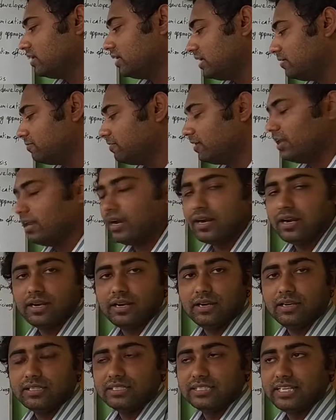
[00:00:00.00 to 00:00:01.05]
If a
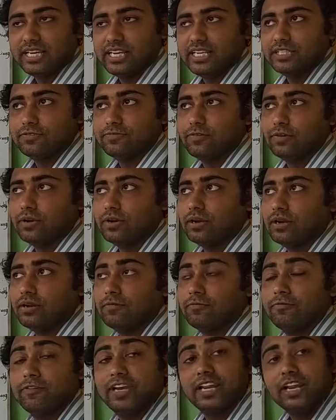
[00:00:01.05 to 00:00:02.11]
learner stays for a
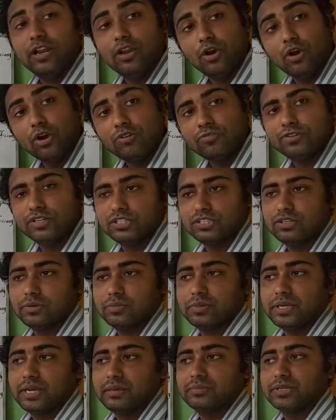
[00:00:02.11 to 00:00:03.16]
very long version
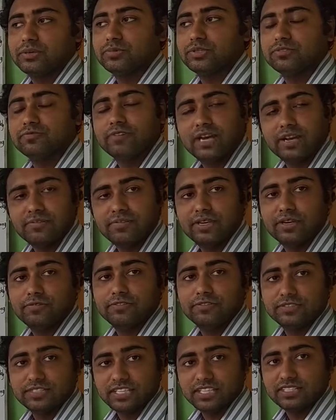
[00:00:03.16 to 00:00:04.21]
of time, suppose 5 years,
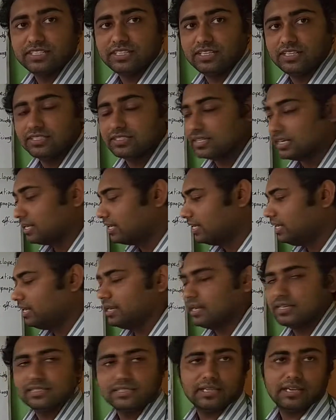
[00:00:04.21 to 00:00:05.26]
6 years, he
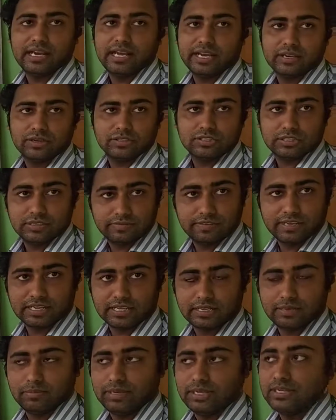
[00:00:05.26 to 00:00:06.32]
learns the language
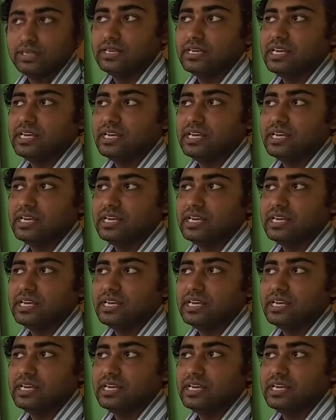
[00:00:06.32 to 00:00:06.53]
effectively.